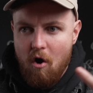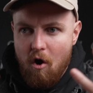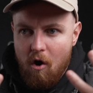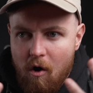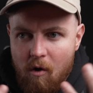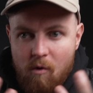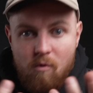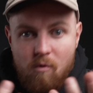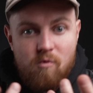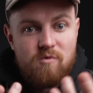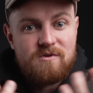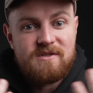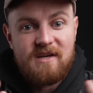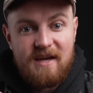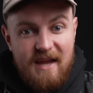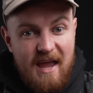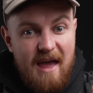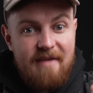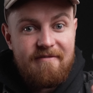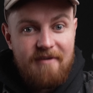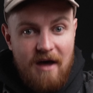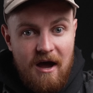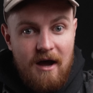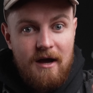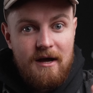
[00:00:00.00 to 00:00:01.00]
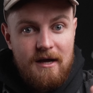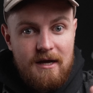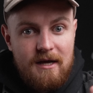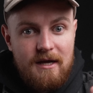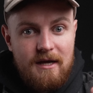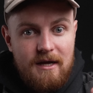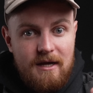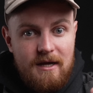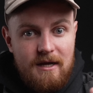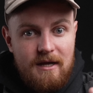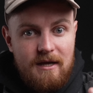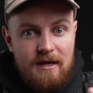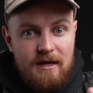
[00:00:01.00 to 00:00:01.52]
all together.
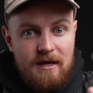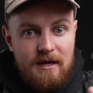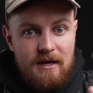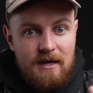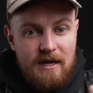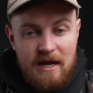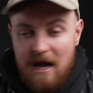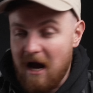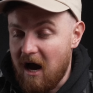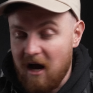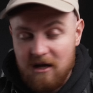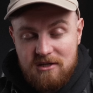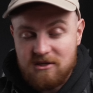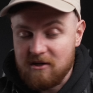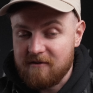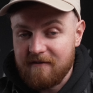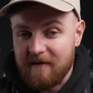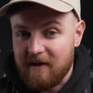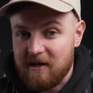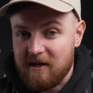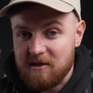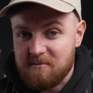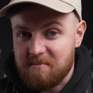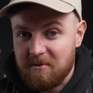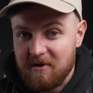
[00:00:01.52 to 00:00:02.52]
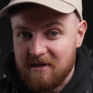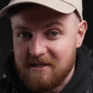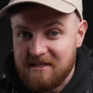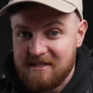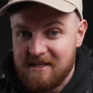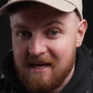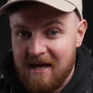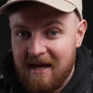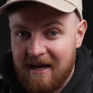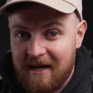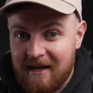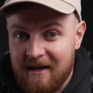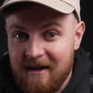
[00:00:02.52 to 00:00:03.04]
I just think it's pretty
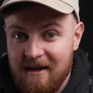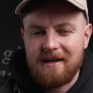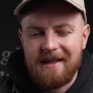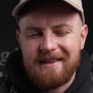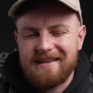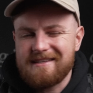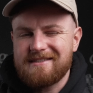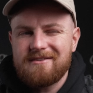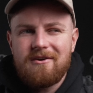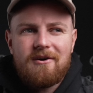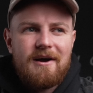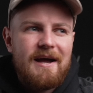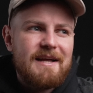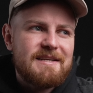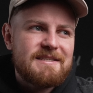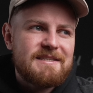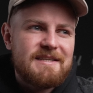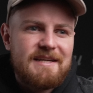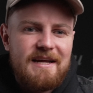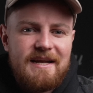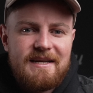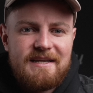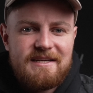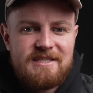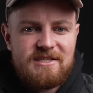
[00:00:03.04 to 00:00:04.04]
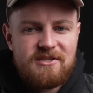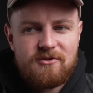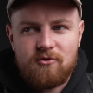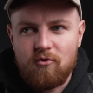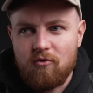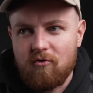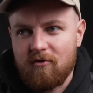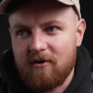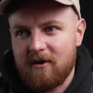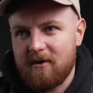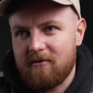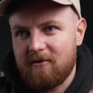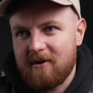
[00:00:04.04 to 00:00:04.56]
sick. Now, there's not actually any
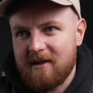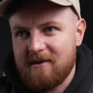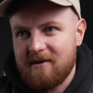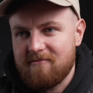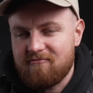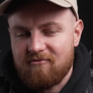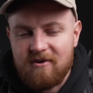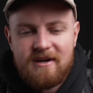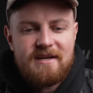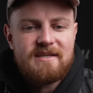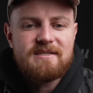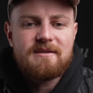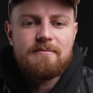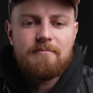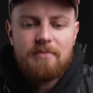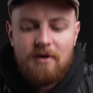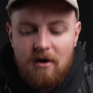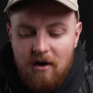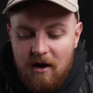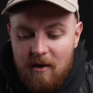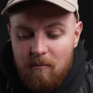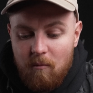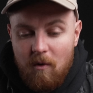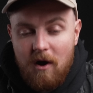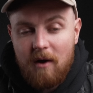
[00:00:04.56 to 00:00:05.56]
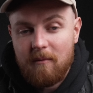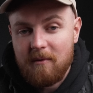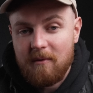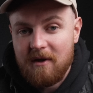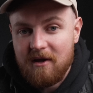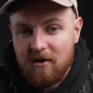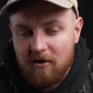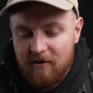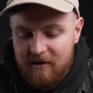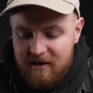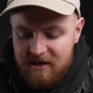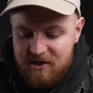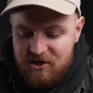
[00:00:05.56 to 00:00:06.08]
story or any reason behind why we
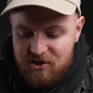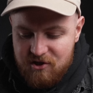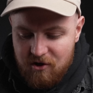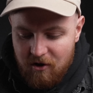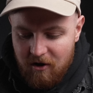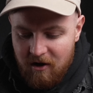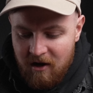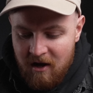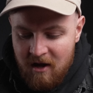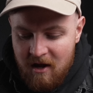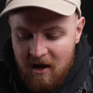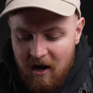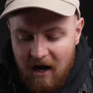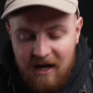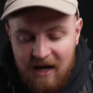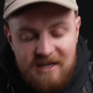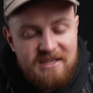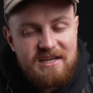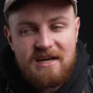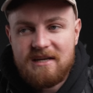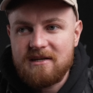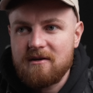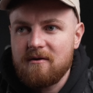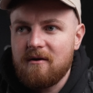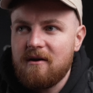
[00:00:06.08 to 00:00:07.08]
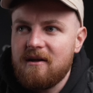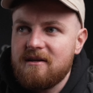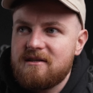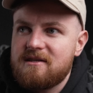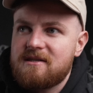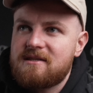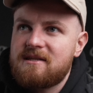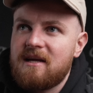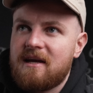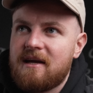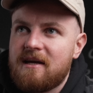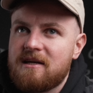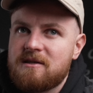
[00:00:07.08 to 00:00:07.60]
got this shot. I genuinely
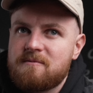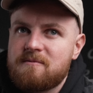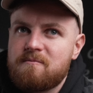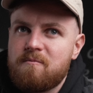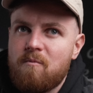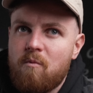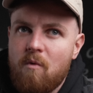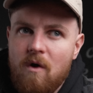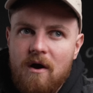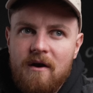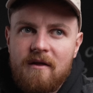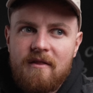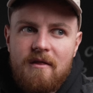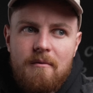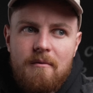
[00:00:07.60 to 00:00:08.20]
just think it's one of